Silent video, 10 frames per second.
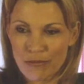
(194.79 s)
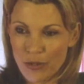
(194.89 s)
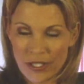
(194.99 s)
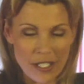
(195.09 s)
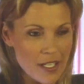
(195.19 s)

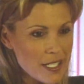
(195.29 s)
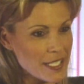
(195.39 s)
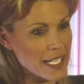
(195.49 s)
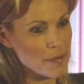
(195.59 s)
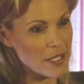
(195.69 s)
work hard to
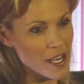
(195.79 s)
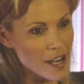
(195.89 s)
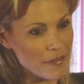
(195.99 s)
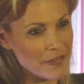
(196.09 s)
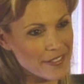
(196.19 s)
keep it
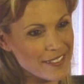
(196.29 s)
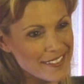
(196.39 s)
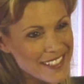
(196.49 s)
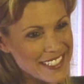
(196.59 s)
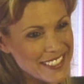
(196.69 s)
off.
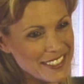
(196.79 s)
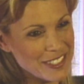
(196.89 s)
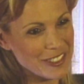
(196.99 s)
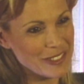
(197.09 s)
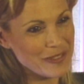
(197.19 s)
I bet, well,
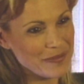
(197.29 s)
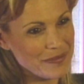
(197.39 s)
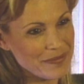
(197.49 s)
you have